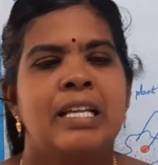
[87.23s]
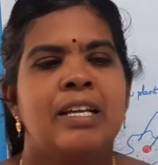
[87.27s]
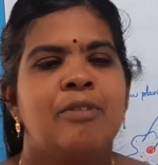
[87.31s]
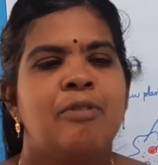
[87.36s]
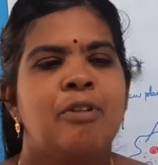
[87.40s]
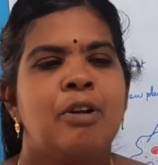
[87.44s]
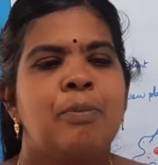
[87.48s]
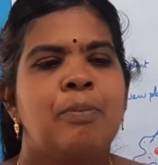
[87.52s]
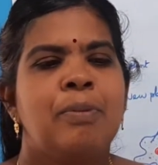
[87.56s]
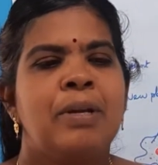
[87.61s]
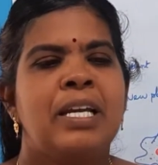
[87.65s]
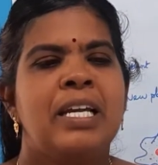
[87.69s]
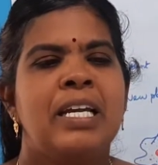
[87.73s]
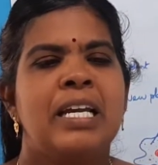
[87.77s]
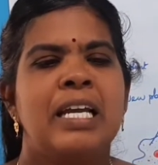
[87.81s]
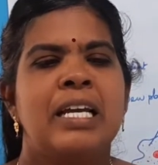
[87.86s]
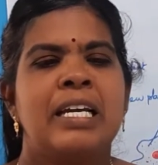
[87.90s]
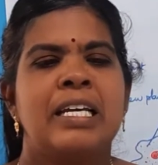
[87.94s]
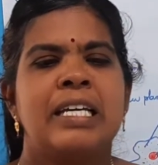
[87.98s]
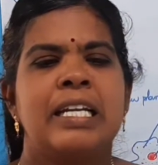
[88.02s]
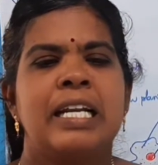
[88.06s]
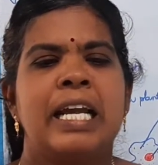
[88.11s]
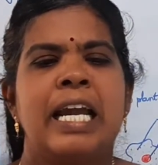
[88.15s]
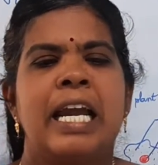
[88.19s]
There will be
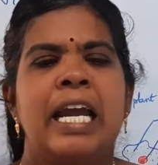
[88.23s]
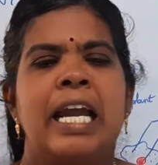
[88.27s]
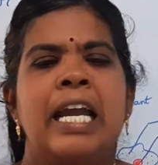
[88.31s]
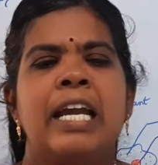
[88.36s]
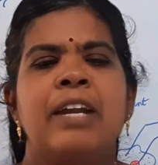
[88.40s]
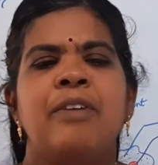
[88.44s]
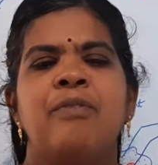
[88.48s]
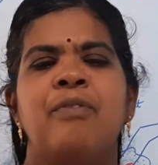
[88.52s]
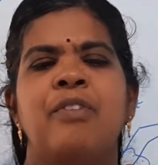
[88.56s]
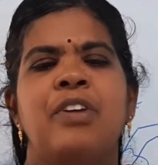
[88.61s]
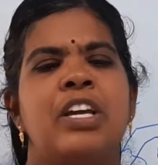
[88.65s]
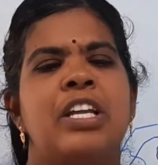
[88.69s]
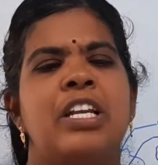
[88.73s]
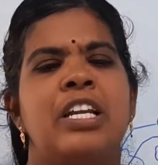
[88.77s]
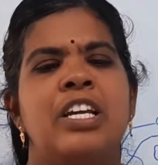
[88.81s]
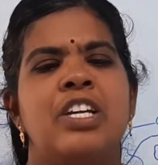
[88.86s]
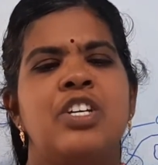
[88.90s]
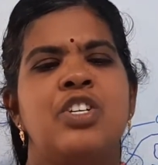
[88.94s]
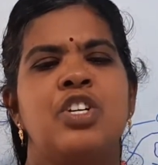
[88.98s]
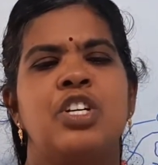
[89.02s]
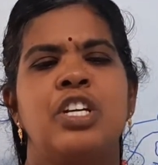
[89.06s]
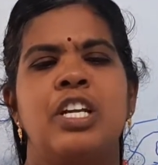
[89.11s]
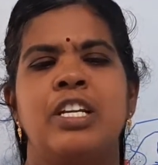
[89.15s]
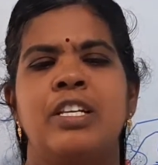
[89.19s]
a great
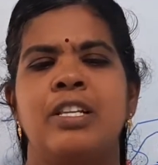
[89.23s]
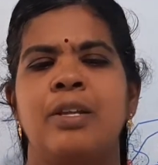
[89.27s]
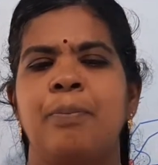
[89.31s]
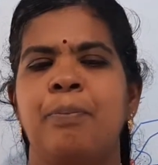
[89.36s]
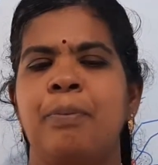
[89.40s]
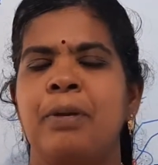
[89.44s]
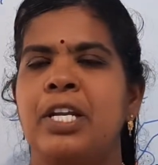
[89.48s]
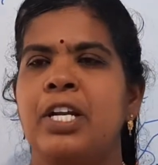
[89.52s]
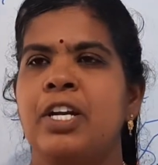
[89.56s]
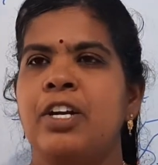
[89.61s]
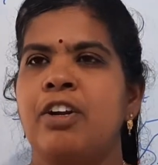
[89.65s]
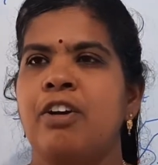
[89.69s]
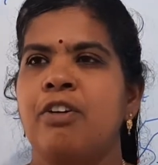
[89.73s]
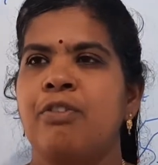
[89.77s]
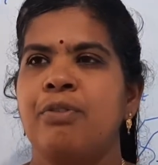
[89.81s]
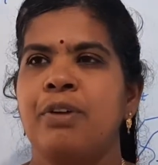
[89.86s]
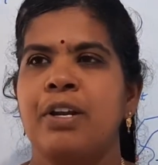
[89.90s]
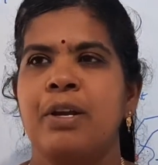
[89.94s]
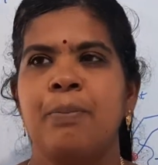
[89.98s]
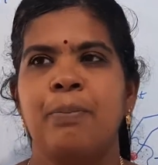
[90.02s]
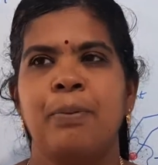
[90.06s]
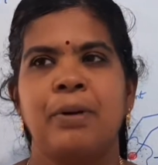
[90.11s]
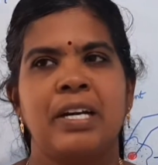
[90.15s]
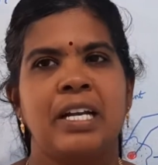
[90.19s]
variation in the period of
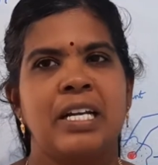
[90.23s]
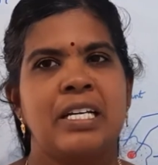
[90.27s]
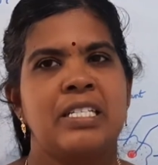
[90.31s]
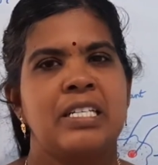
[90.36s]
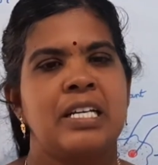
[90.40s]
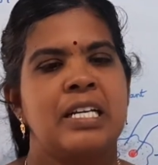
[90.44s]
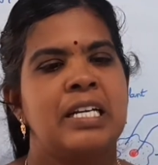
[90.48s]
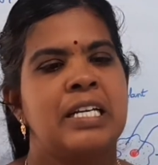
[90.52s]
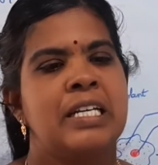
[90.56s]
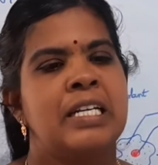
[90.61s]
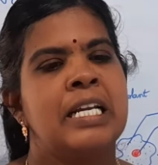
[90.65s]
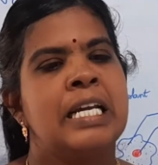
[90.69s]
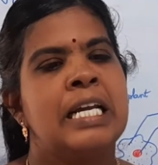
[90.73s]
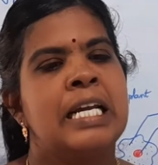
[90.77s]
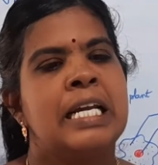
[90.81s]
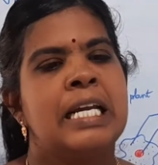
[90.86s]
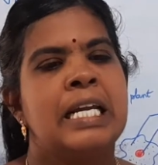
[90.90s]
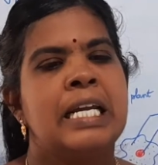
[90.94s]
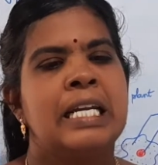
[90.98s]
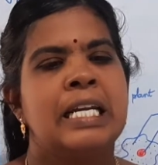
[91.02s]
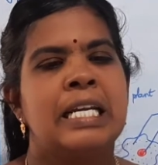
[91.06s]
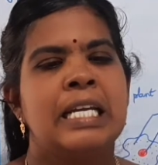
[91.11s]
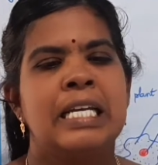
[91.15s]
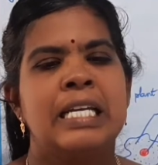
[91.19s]
reproduction
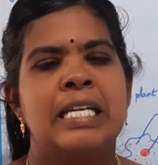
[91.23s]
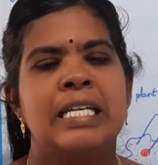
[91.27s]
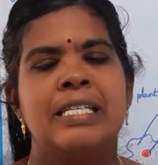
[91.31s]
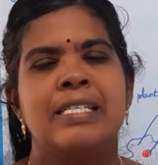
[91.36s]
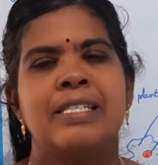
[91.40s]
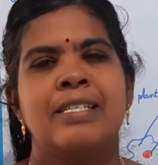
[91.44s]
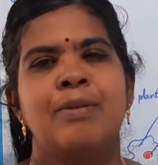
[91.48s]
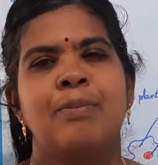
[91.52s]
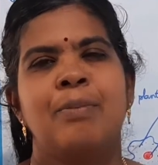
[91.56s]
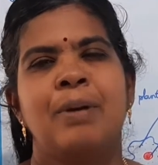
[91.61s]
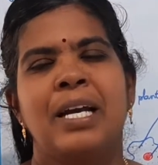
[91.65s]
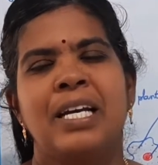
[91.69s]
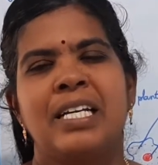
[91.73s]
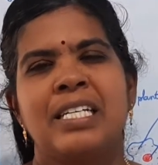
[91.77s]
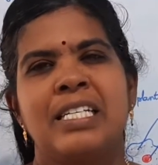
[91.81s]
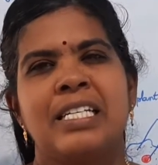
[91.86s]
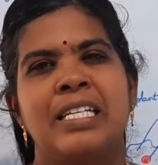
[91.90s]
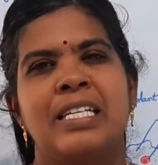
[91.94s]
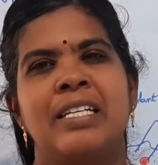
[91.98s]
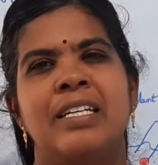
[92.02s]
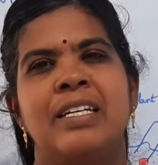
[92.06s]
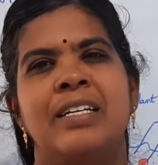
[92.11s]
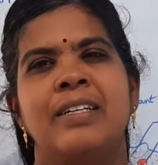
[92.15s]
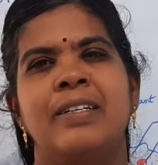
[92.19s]
in yeast,
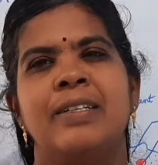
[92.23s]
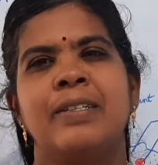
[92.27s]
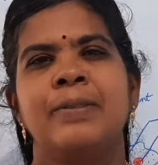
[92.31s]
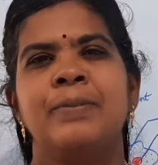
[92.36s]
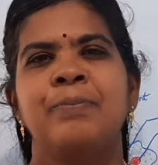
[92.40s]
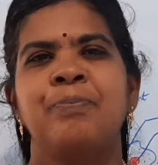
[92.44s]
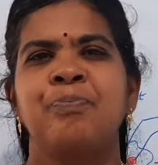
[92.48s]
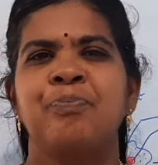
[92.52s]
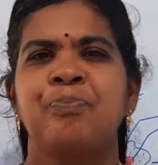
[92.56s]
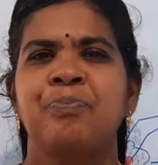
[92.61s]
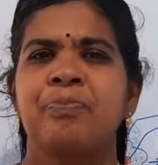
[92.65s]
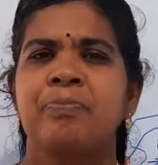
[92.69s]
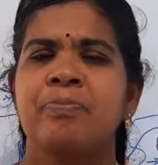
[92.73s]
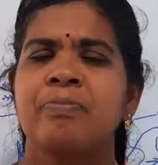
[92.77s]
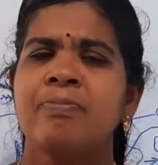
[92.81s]
bacteria,